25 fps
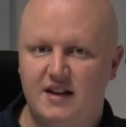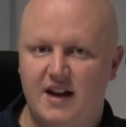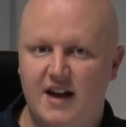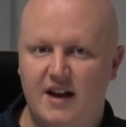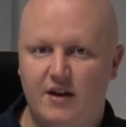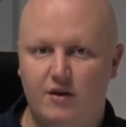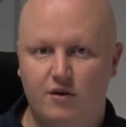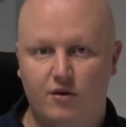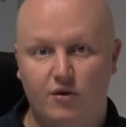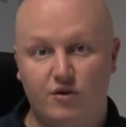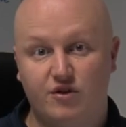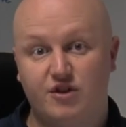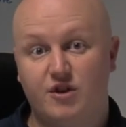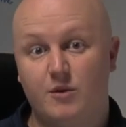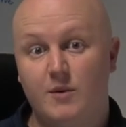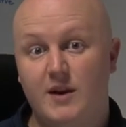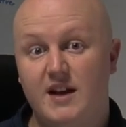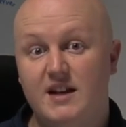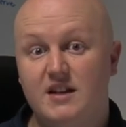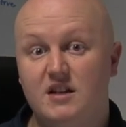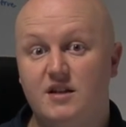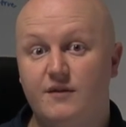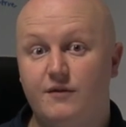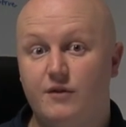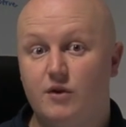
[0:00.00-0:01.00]
and also
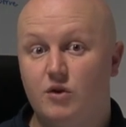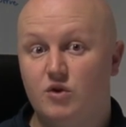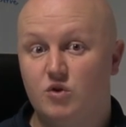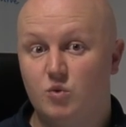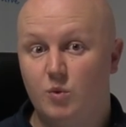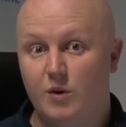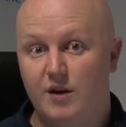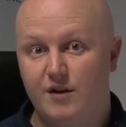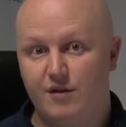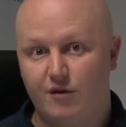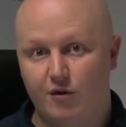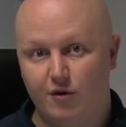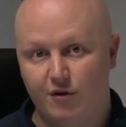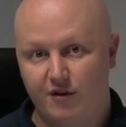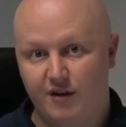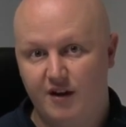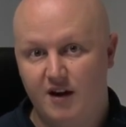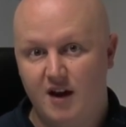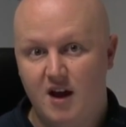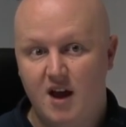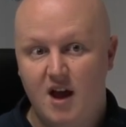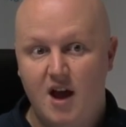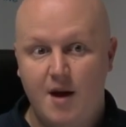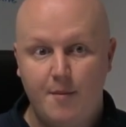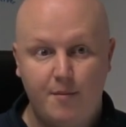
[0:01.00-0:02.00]
interviews with other